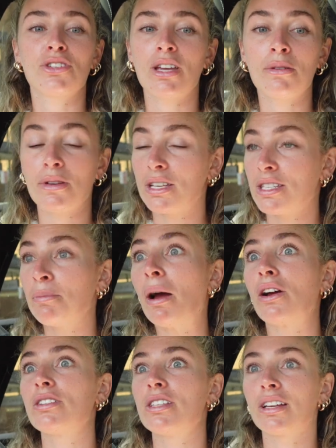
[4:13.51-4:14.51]
It's
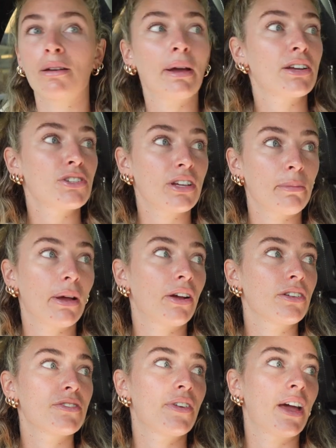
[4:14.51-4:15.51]
embarrassing. I'm actually
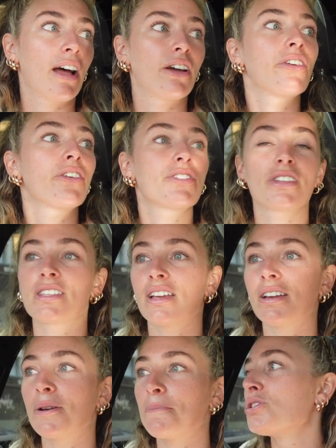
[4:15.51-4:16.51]
embarrassed for how useless I
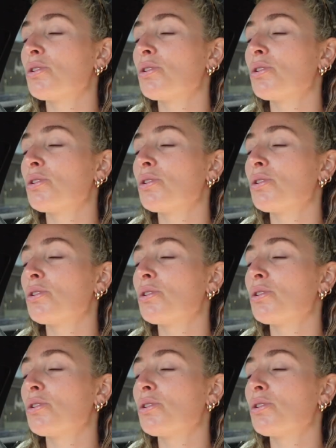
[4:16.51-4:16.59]
am.